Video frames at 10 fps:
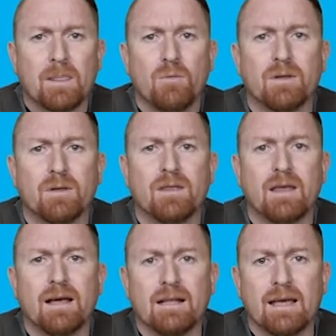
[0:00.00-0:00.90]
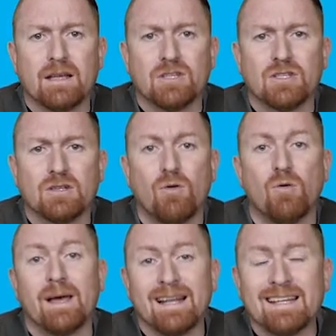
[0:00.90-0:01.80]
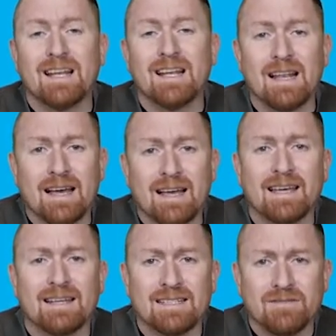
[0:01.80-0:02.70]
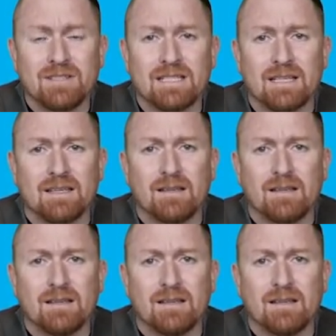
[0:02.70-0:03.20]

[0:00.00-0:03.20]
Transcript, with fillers: with LH or LH-like activity